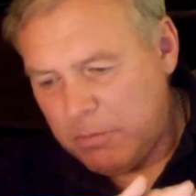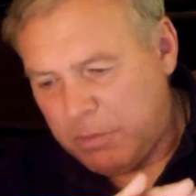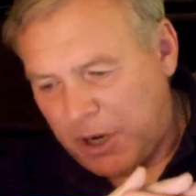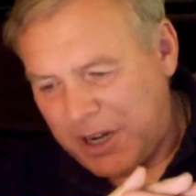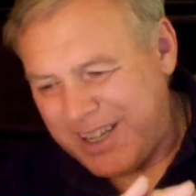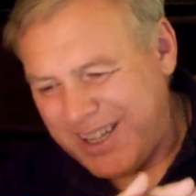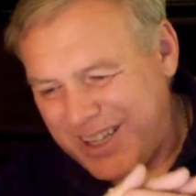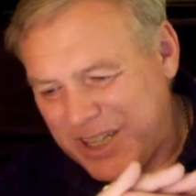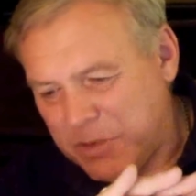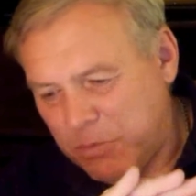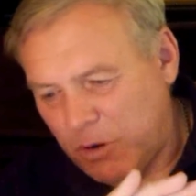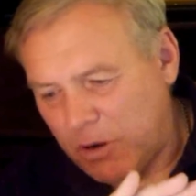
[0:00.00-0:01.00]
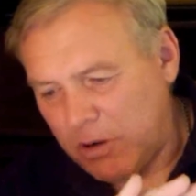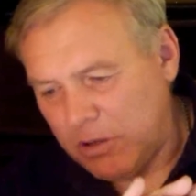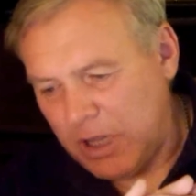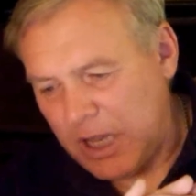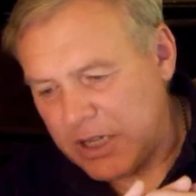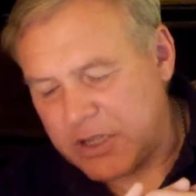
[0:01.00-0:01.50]
but it's more or
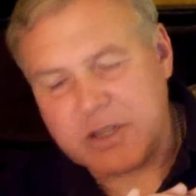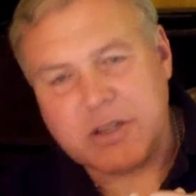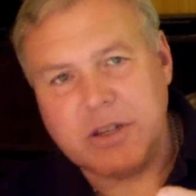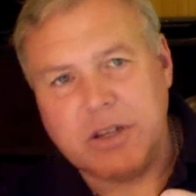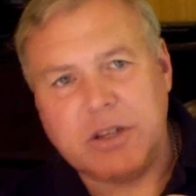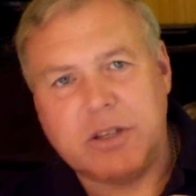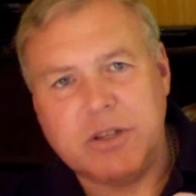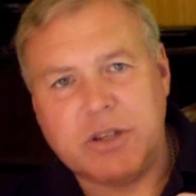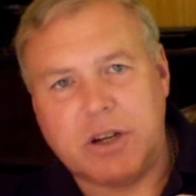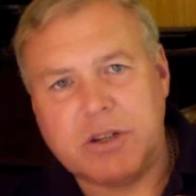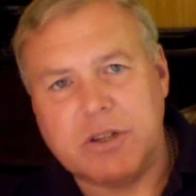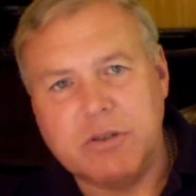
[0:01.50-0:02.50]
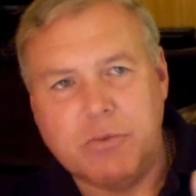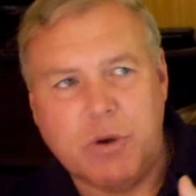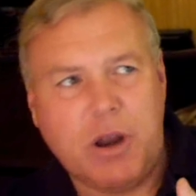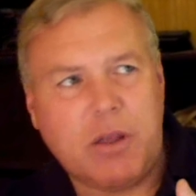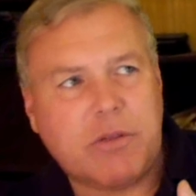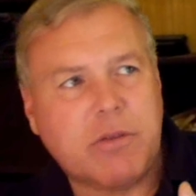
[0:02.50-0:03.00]
less in conjunction
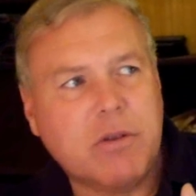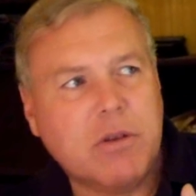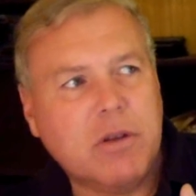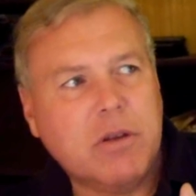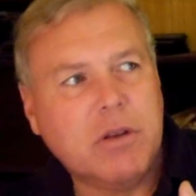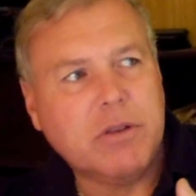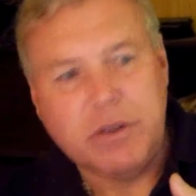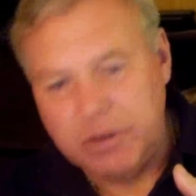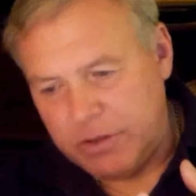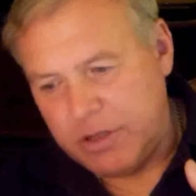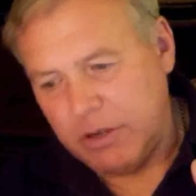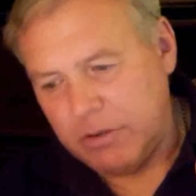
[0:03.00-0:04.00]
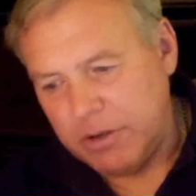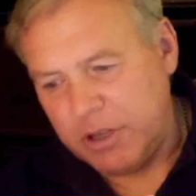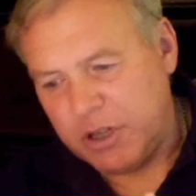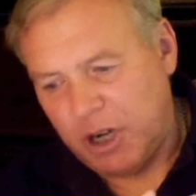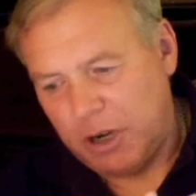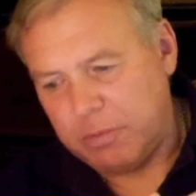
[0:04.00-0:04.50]
with the utility
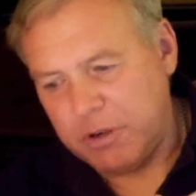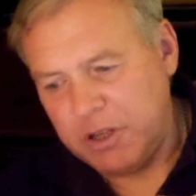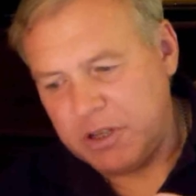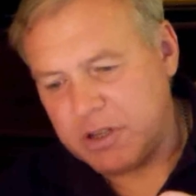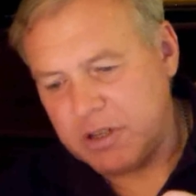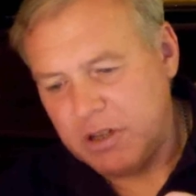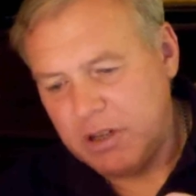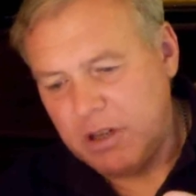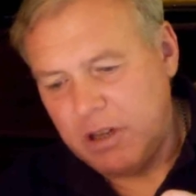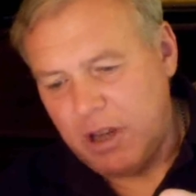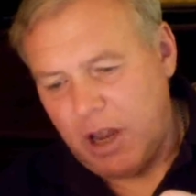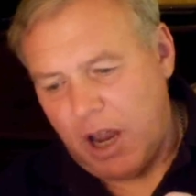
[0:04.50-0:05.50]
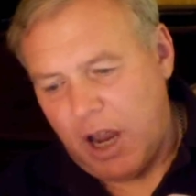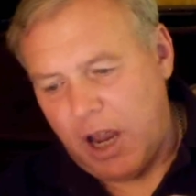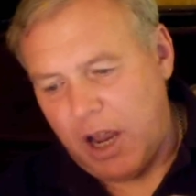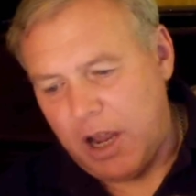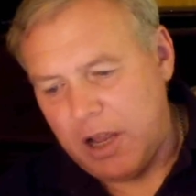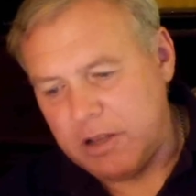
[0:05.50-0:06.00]
companies
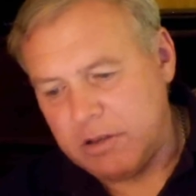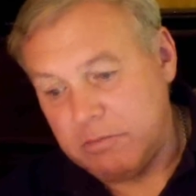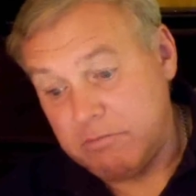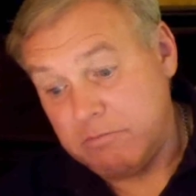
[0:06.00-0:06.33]
and